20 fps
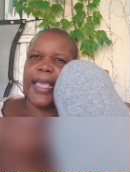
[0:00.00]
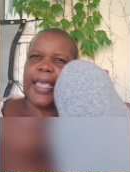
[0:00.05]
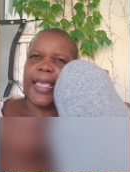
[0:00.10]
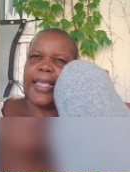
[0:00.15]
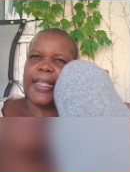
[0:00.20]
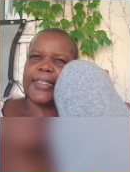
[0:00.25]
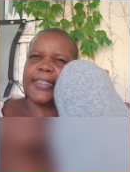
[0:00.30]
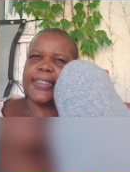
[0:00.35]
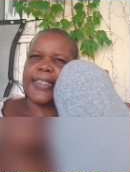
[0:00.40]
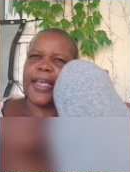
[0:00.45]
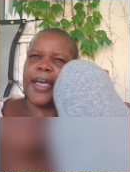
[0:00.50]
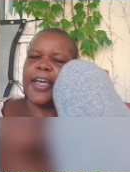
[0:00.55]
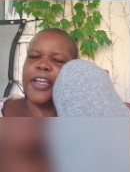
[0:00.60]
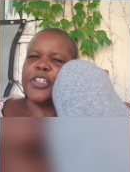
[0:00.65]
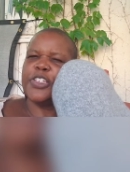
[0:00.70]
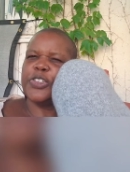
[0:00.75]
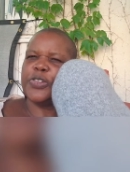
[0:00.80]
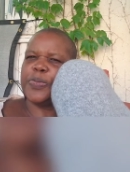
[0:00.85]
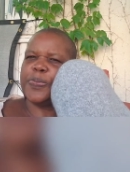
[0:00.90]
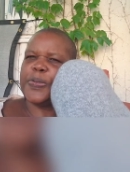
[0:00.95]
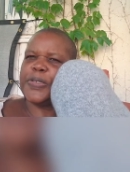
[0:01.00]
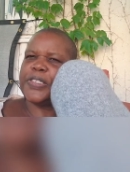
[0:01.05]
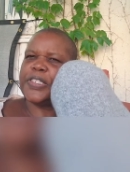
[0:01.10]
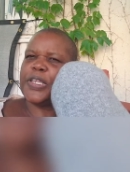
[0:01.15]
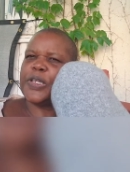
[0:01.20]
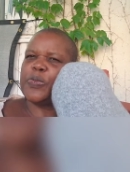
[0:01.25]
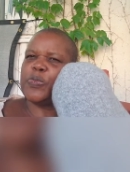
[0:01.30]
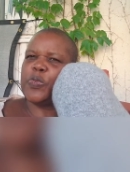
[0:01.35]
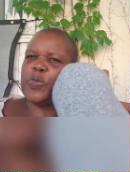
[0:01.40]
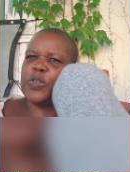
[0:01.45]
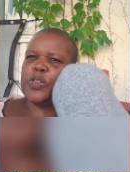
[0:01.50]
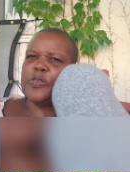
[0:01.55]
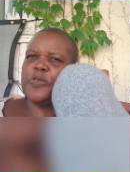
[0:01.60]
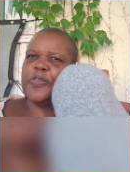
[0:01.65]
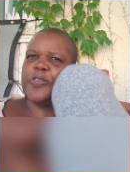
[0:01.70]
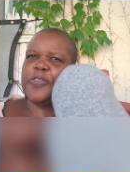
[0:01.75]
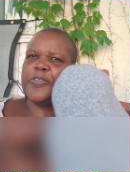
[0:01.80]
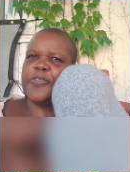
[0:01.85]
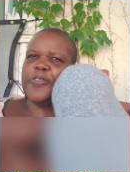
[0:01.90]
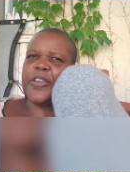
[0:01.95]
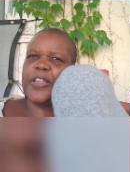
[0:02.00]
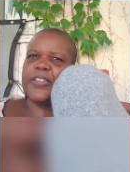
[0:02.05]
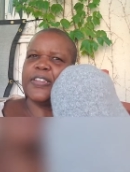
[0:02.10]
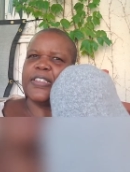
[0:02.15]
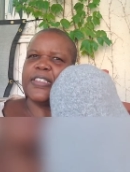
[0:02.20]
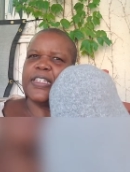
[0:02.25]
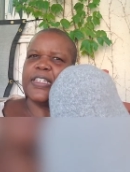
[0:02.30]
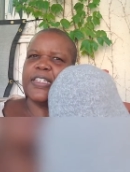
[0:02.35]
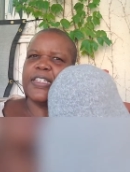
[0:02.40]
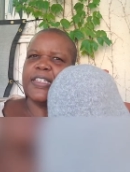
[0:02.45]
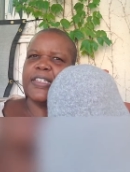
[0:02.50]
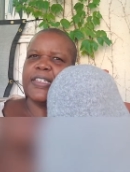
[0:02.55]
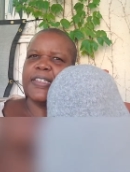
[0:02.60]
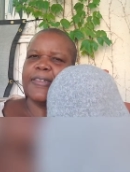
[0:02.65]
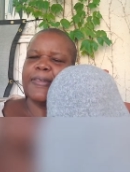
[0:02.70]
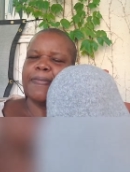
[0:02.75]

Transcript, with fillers: It's 100% wool for felting.